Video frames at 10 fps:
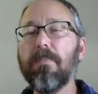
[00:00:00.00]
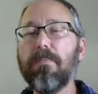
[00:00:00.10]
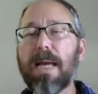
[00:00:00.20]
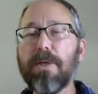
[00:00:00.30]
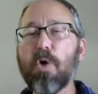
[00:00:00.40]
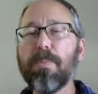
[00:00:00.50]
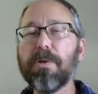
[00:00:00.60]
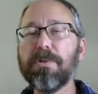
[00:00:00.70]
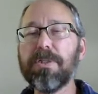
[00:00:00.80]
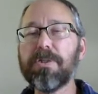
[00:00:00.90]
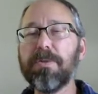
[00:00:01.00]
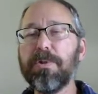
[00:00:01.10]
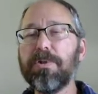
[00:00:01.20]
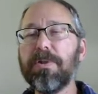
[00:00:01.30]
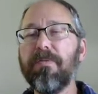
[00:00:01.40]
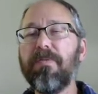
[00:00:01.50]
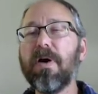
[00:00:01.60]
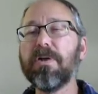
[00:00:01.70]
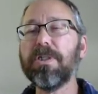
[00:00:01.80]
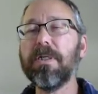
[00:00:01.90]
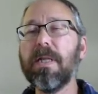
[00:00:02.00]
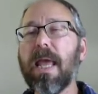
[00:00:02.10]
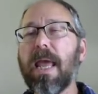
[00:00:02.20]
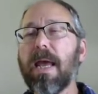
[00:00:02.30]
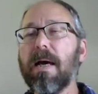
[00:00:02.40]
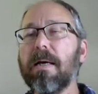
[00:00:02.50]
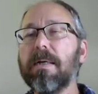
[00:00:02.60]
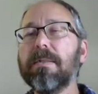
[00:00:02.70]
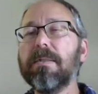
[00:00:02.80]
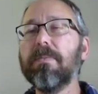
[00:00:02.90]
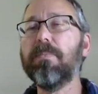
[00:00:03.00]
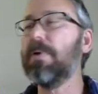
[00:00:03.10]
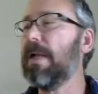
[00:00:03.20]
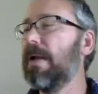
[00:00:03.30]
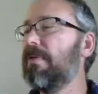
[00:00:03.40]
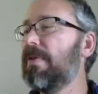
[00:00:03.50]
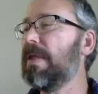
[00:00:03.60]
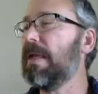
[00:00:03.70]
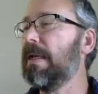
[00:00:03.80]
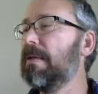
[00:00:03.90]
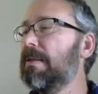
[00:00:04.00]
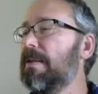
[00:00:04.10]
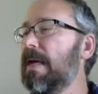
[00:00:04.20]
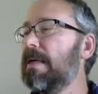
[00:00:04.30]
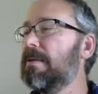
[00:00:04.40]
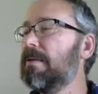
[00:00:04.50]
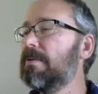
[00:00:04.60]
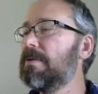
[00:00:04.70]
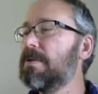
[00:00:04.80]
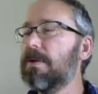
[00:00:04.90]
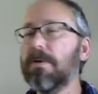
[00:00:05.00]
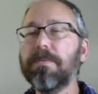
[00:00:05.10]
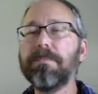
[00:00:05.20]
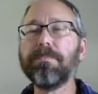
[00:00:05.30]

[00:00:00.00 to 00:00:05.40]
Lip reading: binomial distribution function and put everything into that. So